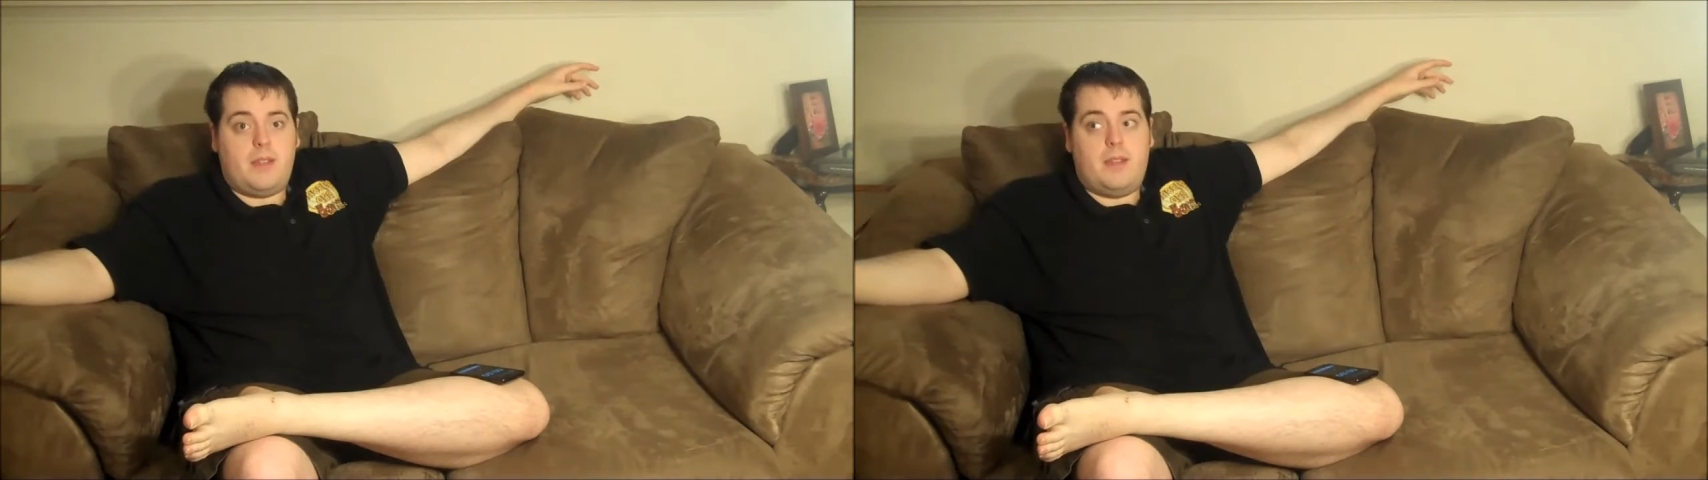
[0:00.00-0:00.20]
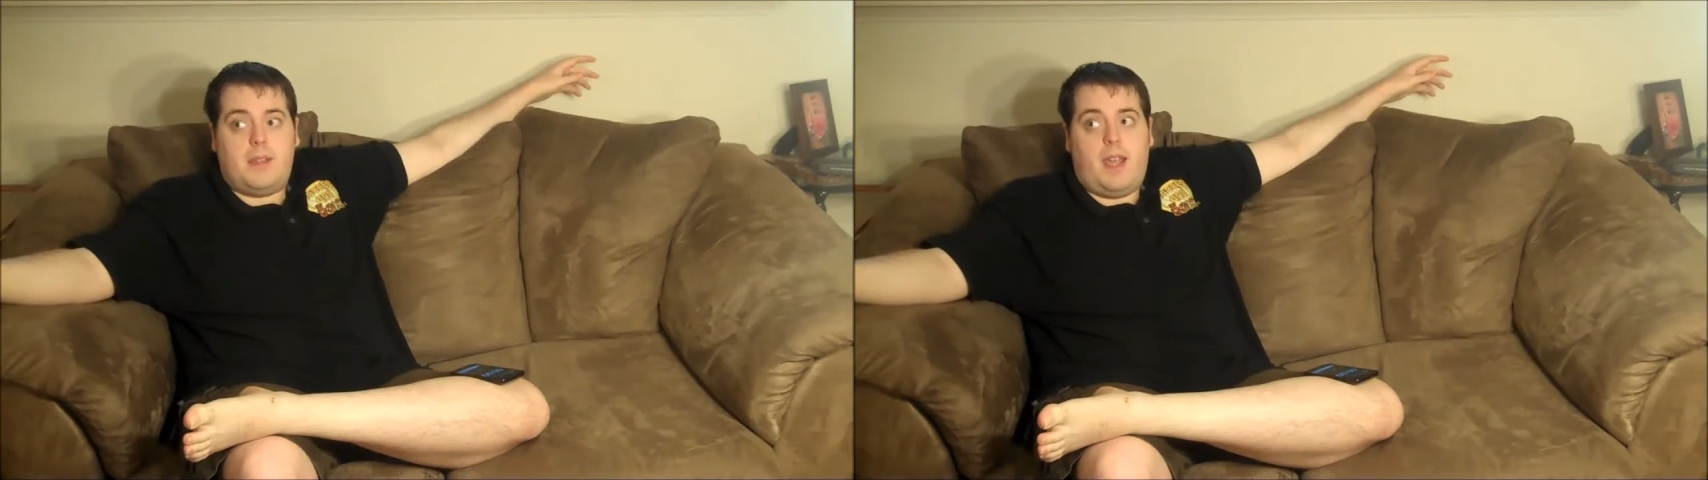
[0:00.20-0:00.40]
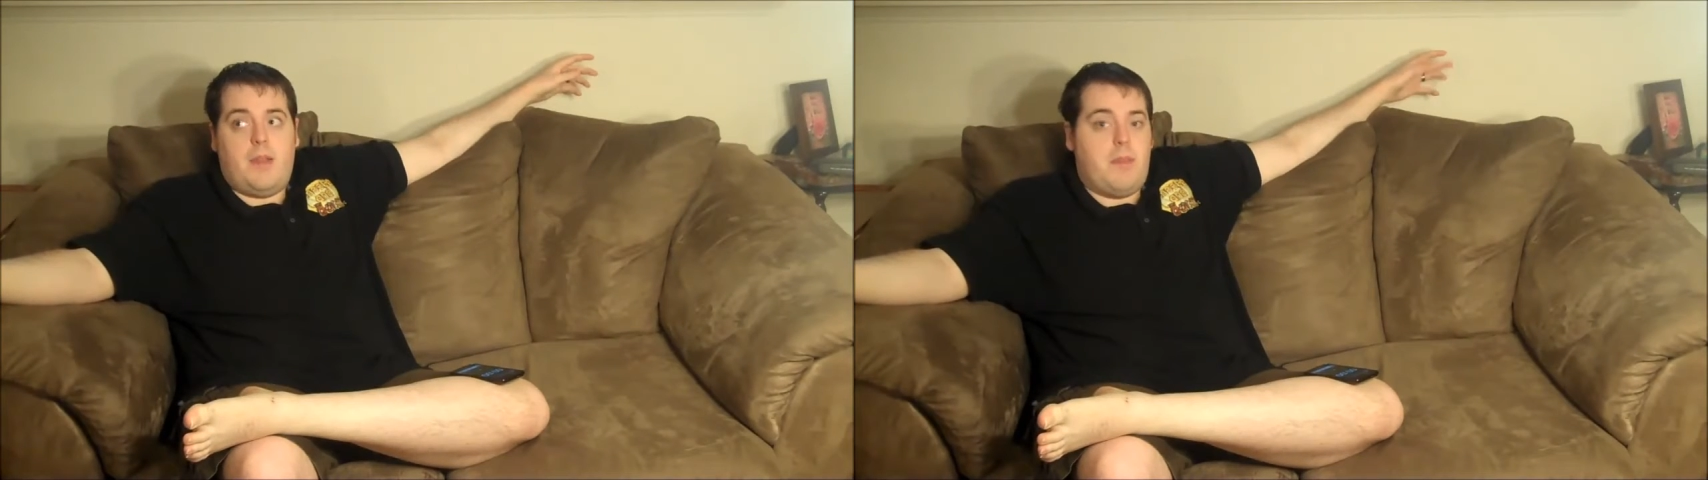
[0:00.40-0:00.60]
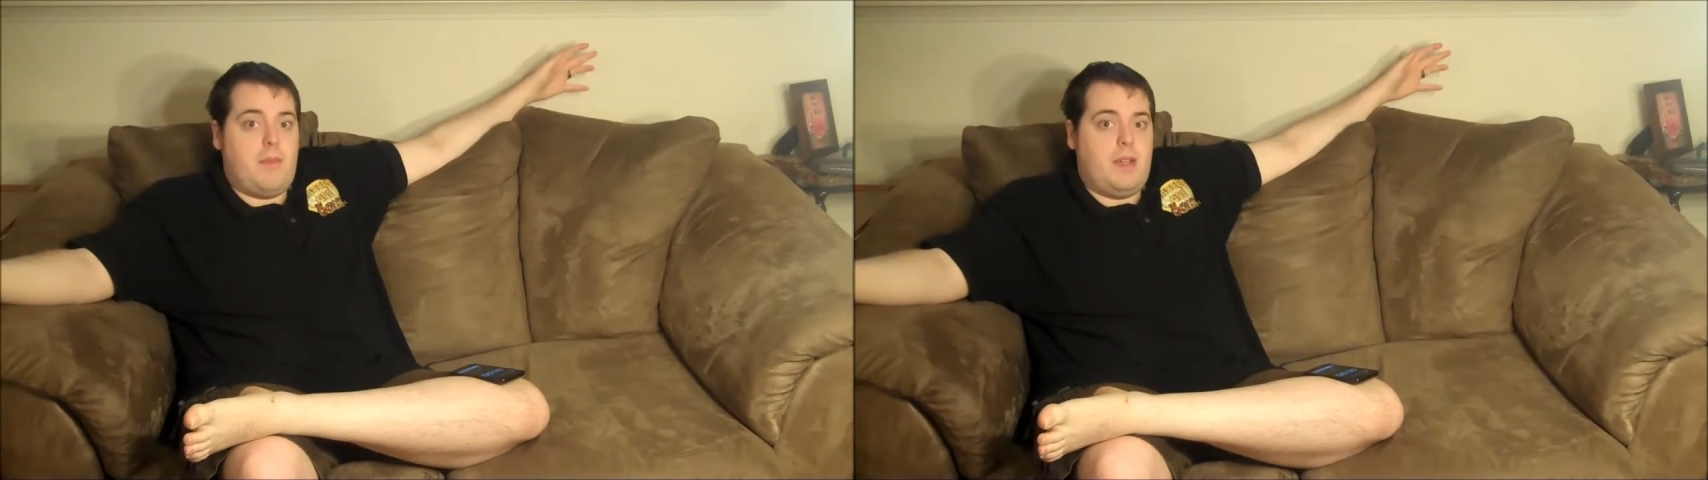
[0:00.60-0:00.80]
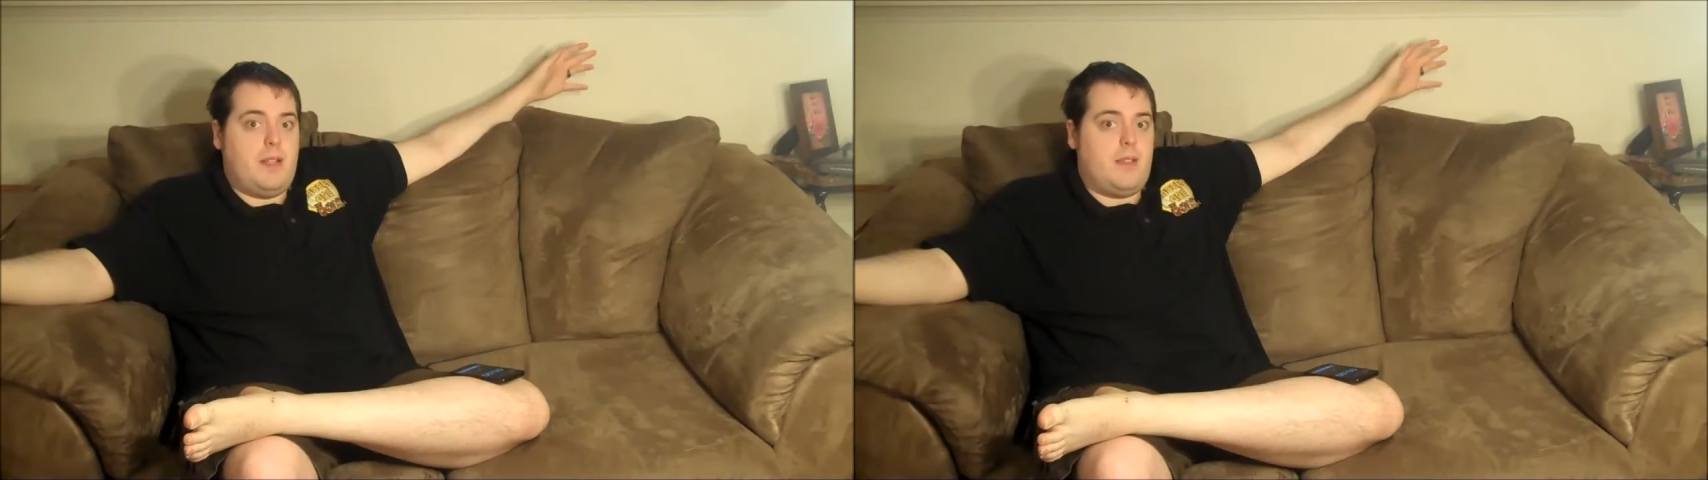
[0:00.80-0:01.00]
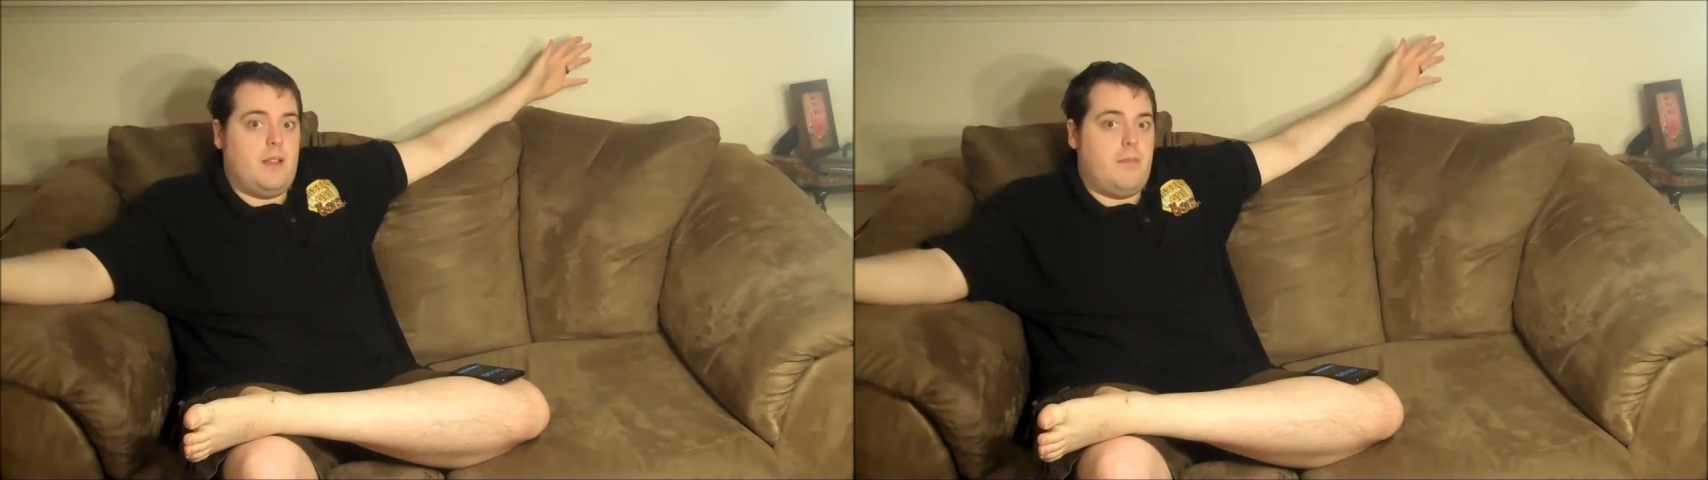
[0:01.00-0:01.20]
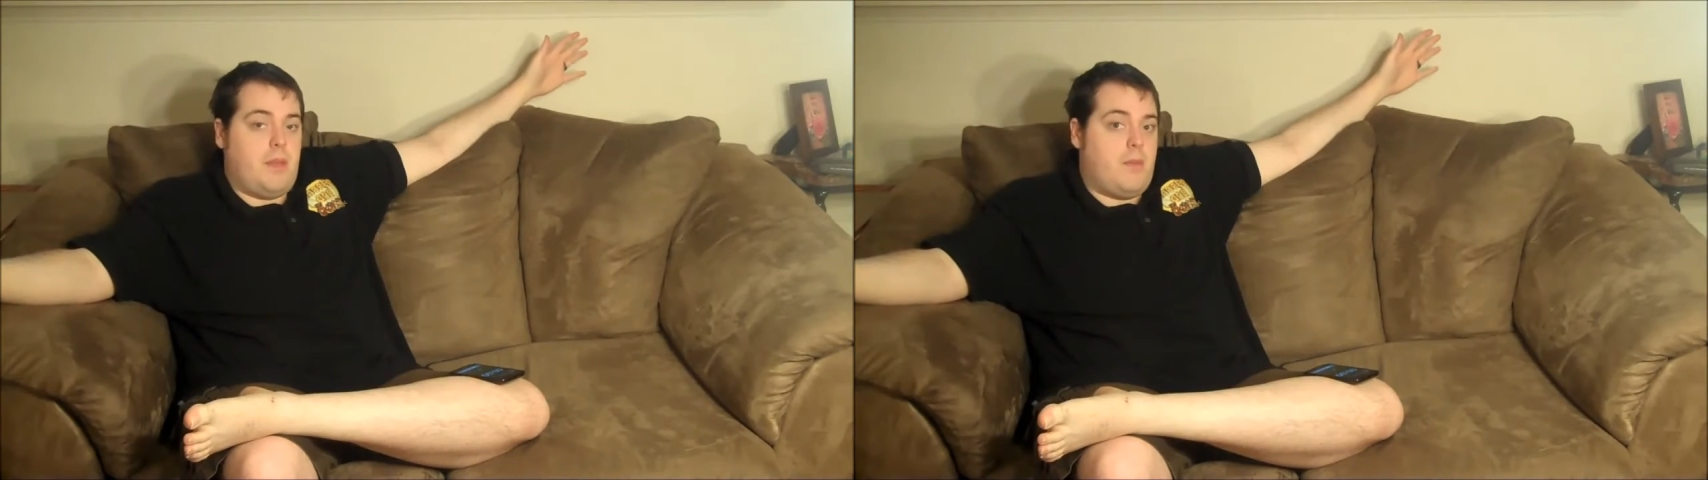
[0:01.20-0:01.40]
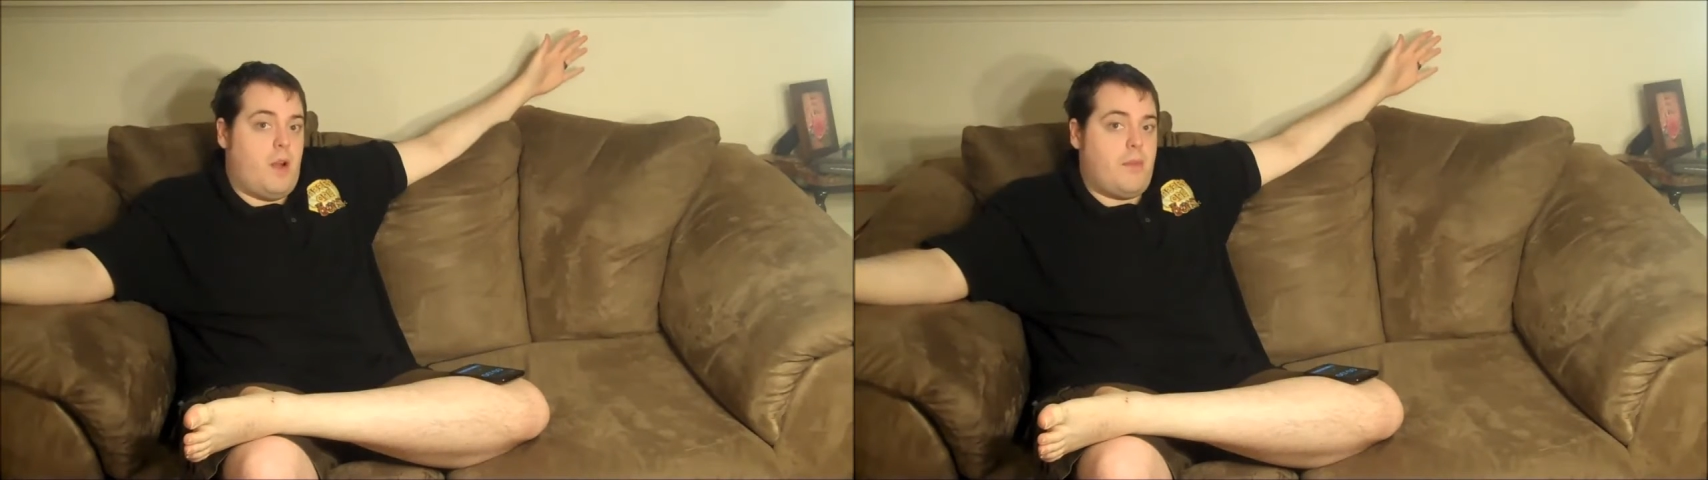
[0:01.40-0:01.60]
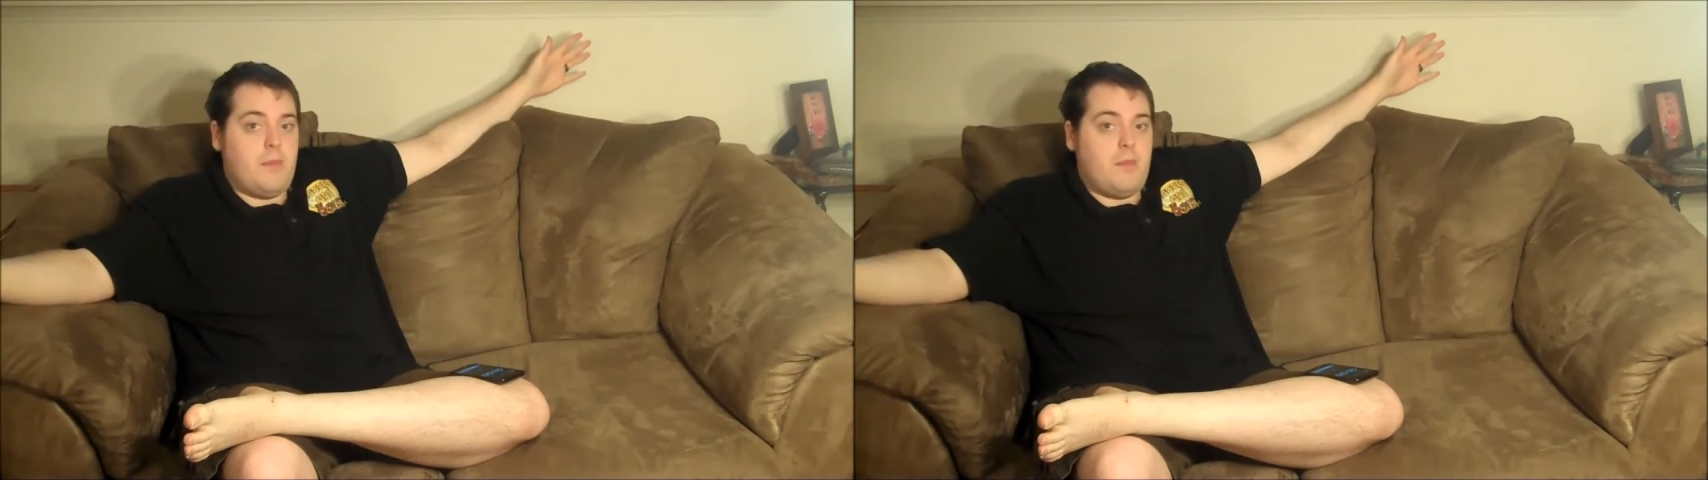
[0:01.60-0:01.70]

This game, maybe it's a beam weapon,